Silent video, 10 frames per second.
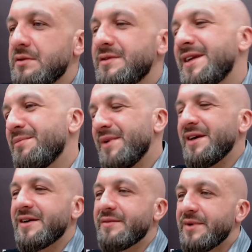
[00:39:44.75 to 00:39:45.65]
Not
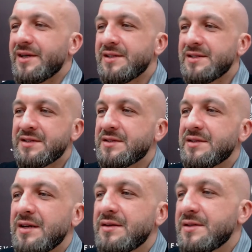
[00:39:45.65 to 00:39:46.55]
big. Big is
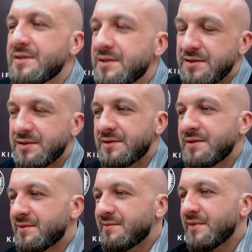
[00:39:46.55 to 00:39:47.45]
it's.
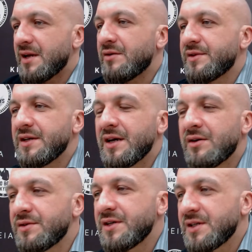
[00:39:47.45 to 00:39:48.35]
I don't
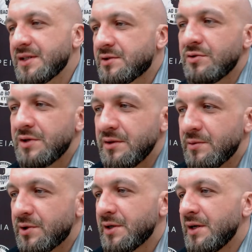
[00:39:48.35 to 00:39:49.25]
think it's cool
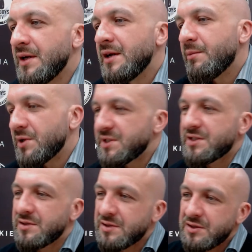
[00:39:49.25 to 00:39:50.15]
anymore. But
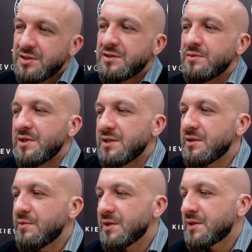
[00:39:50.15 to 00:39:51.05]
just to be a
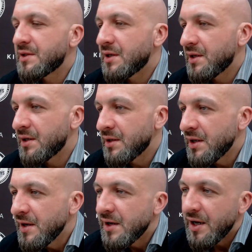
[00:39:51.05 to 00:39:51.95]
little bit.
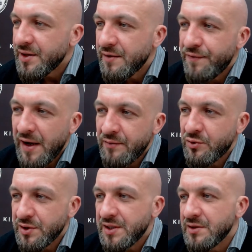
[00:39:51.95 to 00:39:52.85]
I think 5
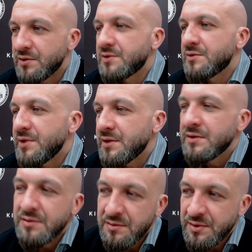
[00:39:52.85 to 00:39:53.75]
more kilos would
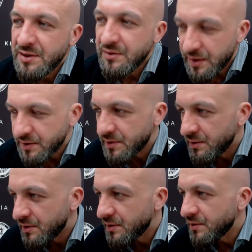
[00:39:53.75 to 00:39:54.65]
be great.
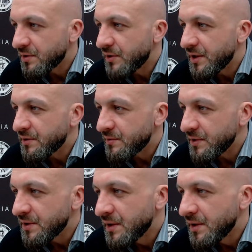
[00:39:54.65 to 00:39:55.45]
look great on me.